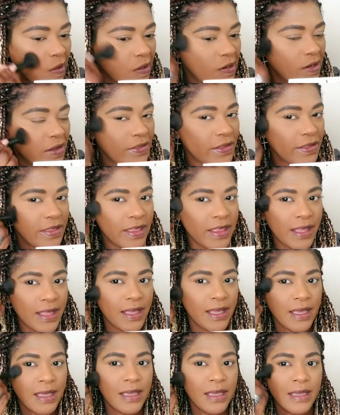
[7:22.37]
Another
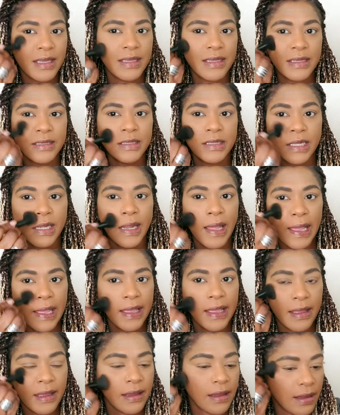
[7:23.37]
thing is
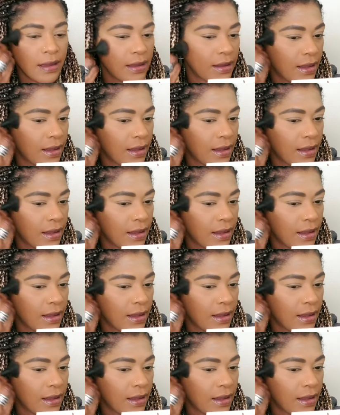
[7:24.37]
like